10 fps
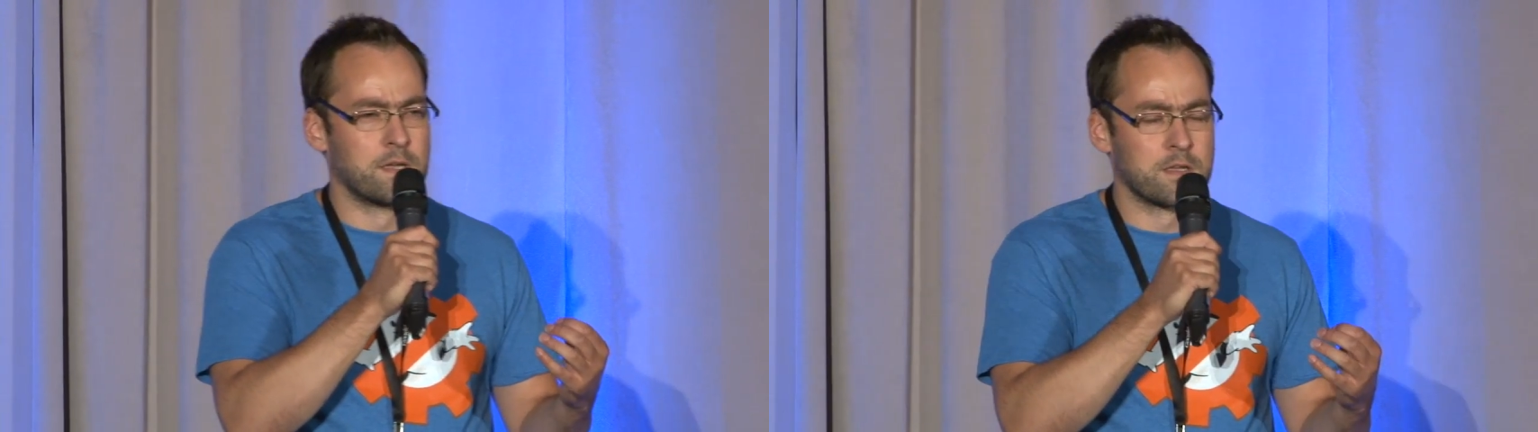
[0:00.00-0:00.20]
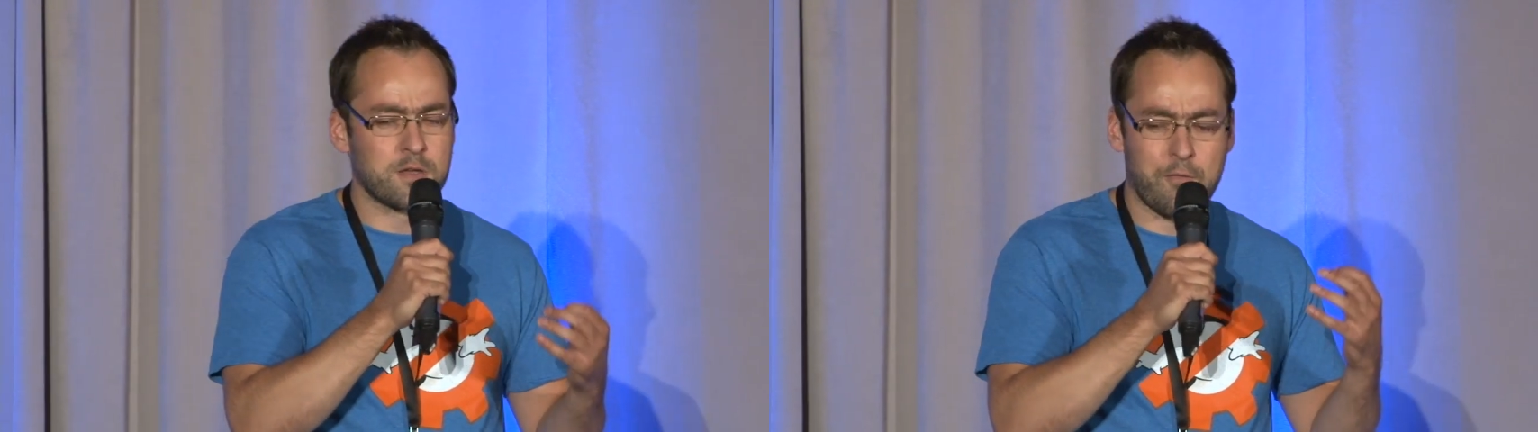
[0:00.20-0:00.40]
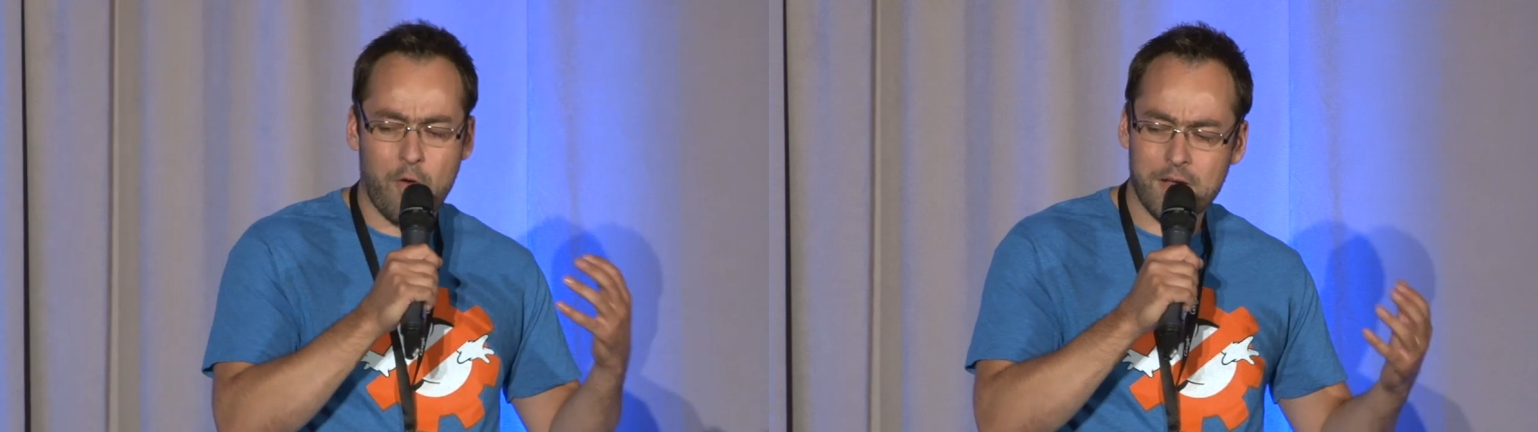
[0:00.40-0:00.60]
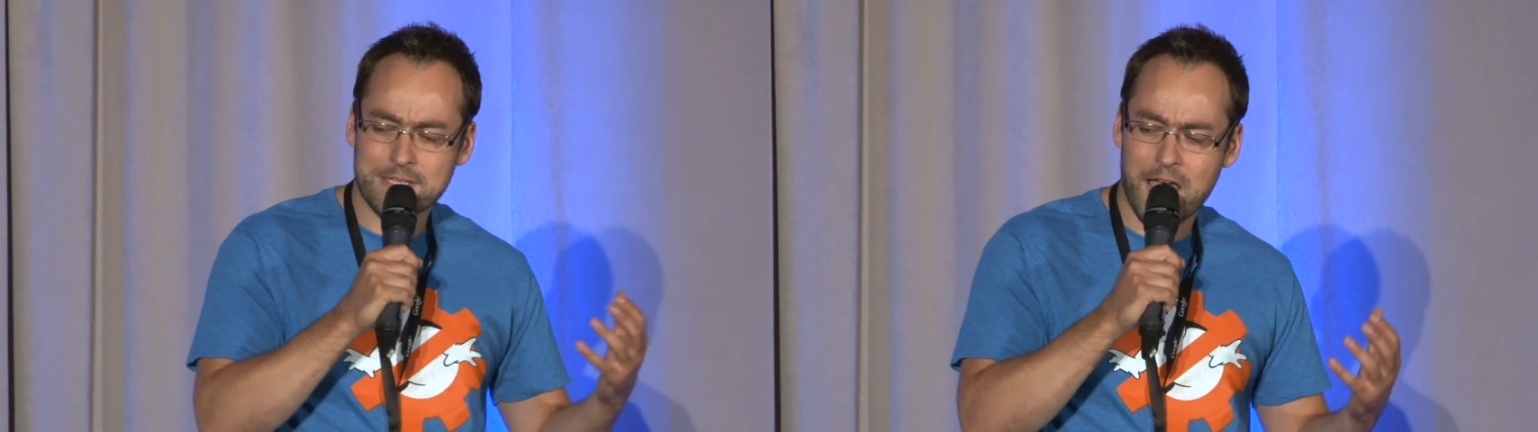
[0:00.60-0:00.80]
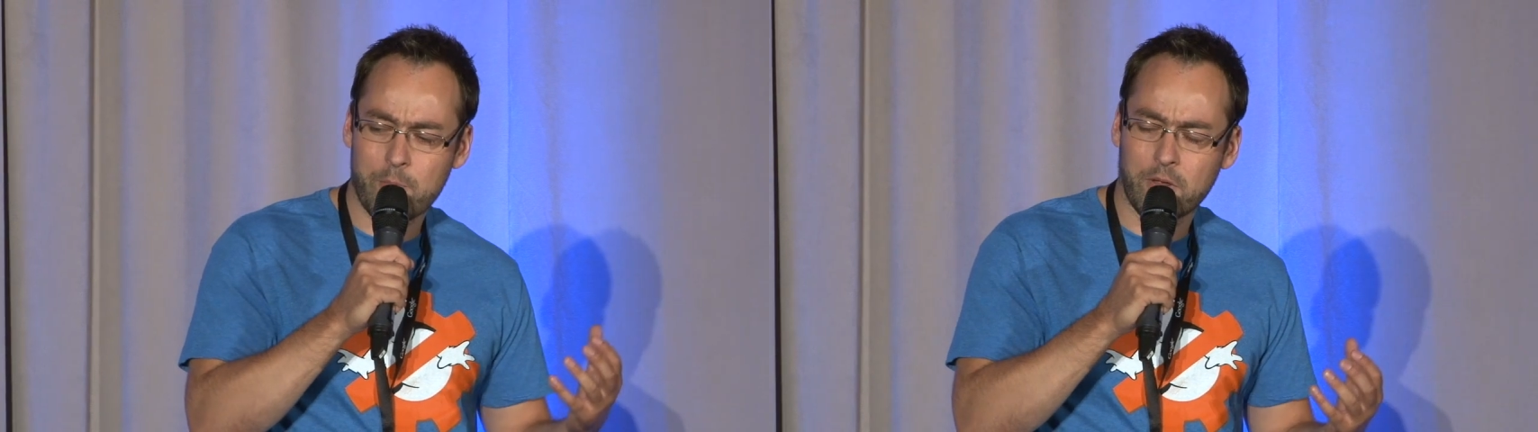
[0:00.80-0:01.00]
So, for
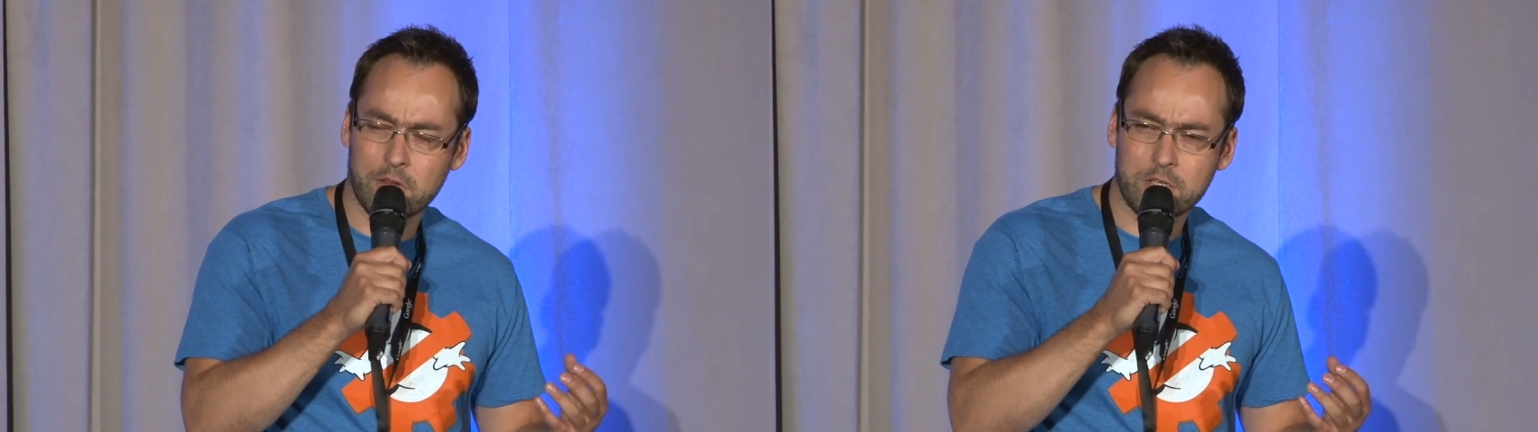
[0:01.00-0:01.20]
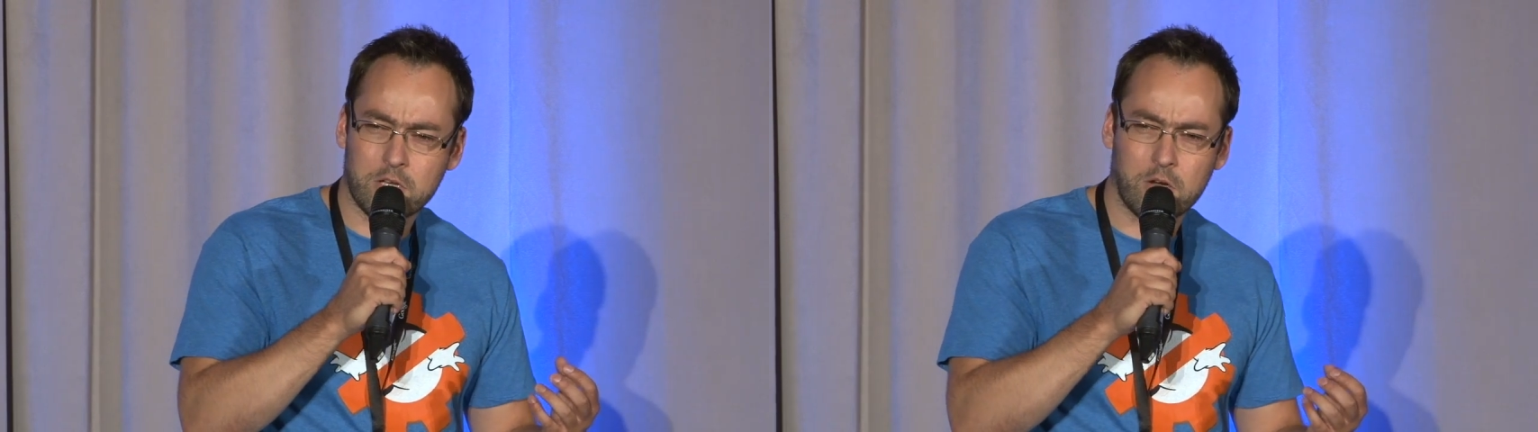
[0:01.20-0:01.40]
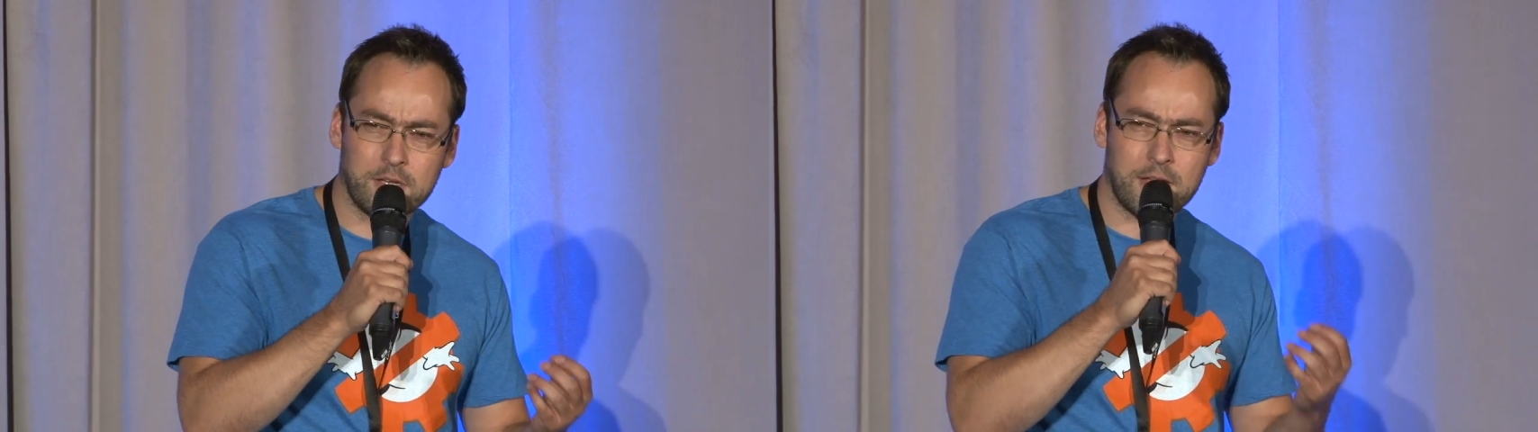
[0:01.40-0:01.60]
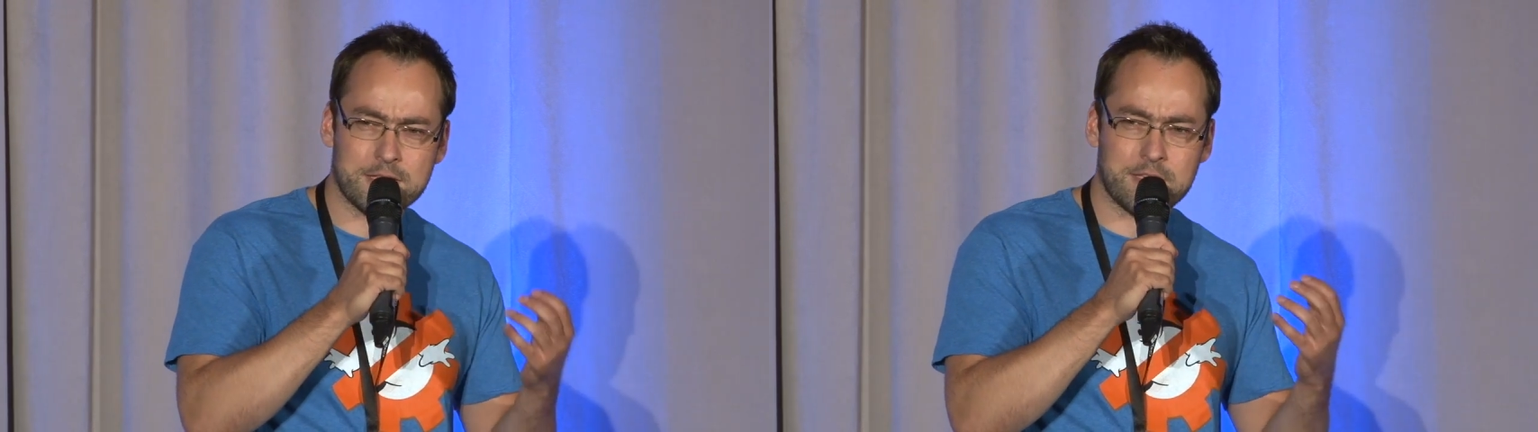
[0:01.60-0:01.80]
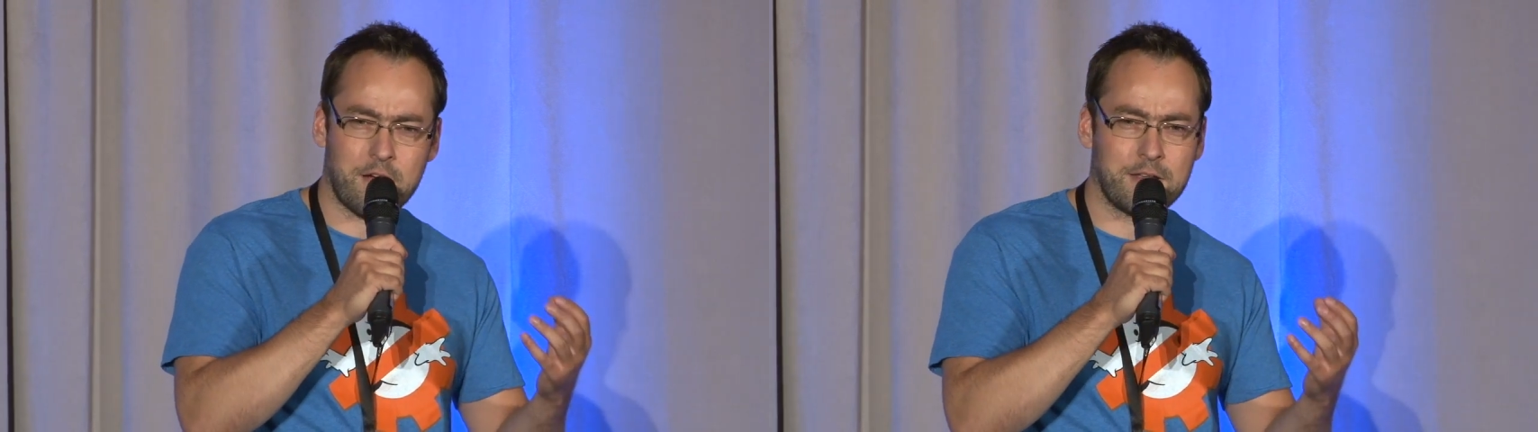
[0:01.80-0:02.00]
example, you couldn't
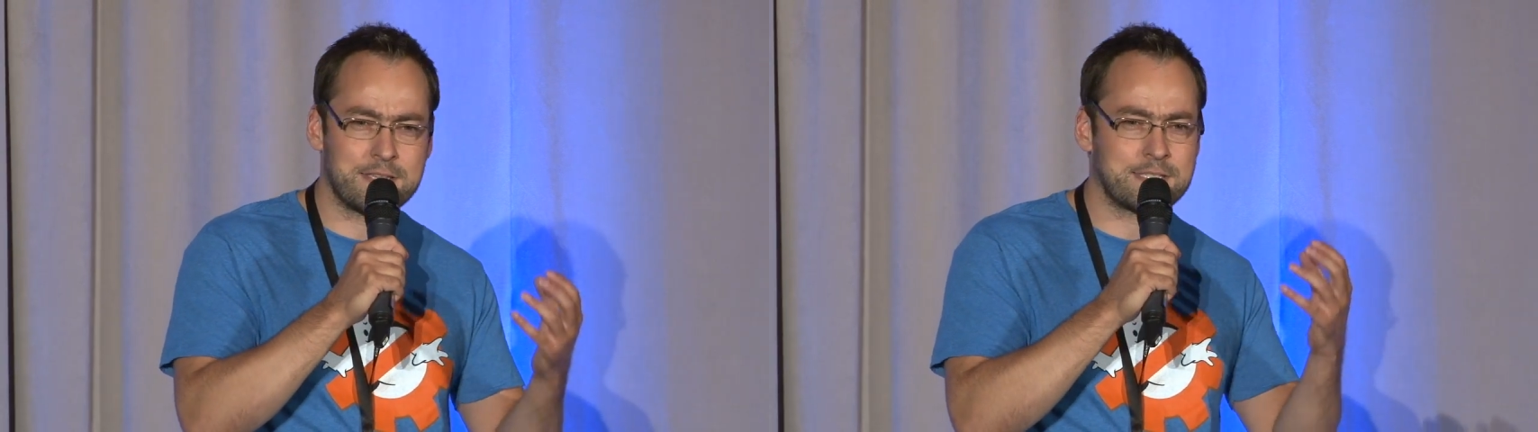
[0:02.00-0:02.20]
necessarily